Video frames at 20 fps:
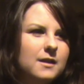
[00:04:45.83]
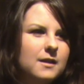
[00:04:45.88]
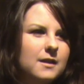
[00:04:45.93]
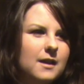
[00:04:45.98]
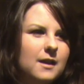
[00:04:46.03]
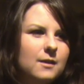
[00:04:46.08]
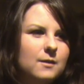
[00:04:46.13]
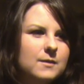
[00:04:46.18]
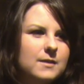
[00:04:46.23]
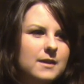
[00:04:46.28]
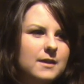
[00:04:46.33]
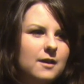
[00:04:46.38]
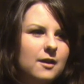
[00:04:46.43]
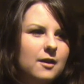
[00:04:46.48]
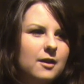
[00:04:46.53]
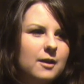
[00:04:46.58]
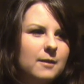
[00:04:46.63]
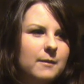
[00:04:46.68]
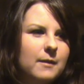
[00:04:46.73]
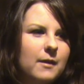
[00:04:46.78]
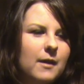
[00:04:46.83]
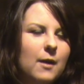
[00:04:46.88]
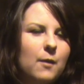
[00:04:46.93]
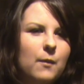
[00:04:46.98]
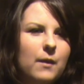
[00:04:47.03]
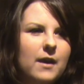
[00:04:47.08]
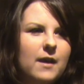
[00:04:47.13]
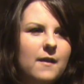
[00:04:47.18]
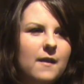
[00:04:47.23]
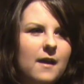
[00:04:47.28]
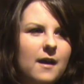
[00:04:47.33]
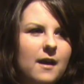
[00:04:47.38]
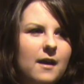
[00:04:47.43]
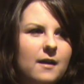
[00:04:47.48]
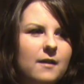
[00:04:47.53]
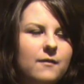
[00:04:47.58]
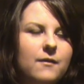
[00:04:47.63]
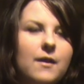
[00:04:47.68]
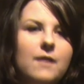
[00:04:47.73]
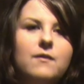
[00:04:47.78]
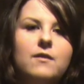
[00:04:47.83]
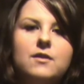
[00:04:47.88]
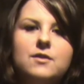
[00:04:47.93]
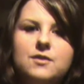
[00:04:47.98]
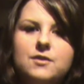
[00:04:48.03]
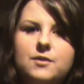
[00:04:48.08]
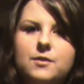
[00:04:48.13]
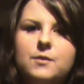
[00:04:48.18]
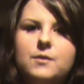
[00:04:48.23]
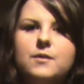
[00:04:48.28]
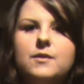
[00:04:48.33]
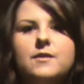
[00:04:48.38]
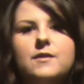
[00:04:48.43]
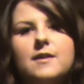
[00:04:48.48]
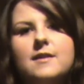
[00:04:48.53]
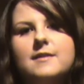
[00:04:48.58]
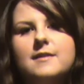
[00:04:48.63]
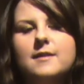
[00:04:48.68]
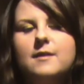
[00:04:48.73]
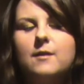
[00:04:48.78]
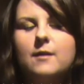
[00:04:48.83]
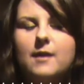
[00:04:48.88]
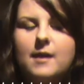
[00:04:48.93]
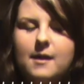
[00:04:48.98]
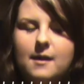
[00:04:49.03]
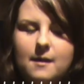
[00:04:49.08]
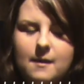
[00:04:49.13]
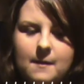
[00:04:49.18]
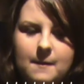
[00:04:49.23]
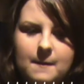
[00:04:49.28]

The hell was I talking about? I weigh a lot. 5 Luscious Losers, that's it. Okay,